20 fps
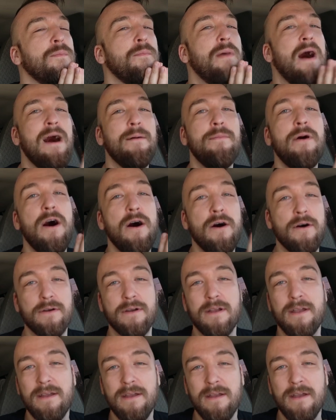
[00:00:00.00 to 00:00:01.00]
with Bob
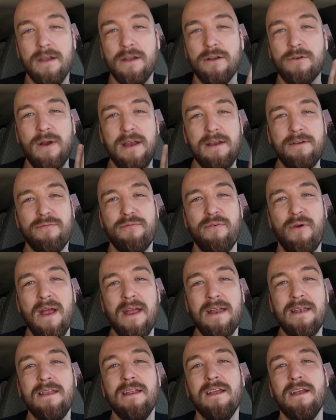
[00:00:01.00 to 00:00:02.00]
Hoag, great
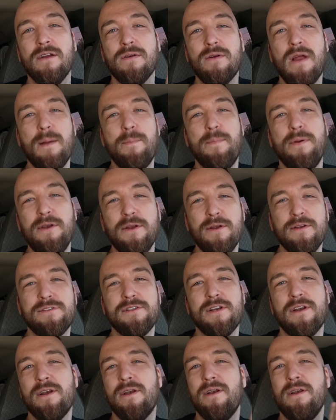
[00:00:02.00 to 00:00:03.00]
friend, great
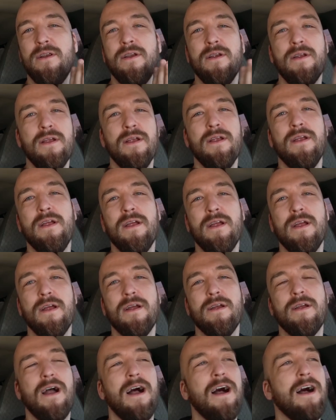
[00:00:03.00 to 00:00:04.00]
producer,
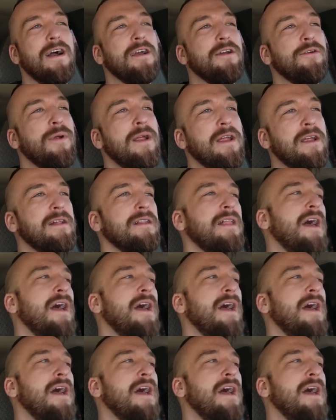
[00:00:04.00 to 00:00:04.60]
uh, great